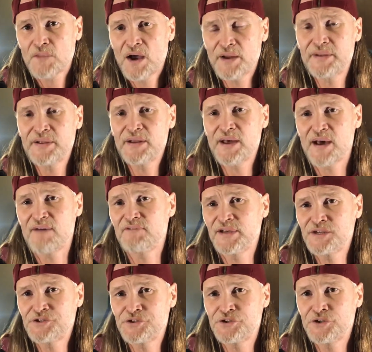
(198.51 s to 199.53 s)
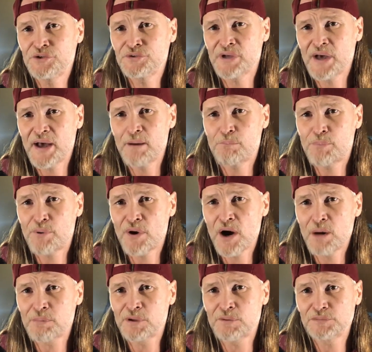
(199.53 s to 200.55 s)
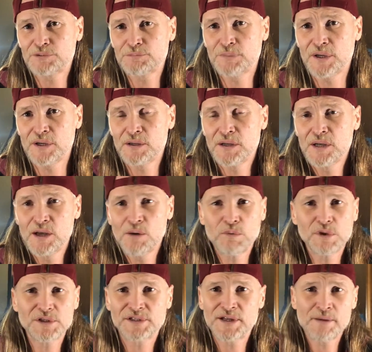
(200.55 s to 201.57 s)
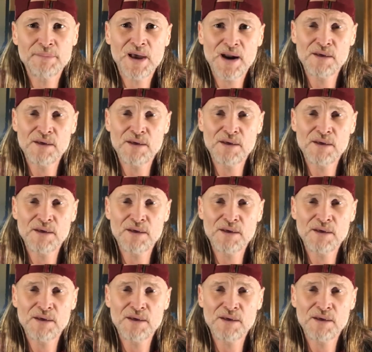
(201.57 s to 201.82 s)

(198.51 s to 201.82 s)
I did have issues. I had problems, but it wasn't in me.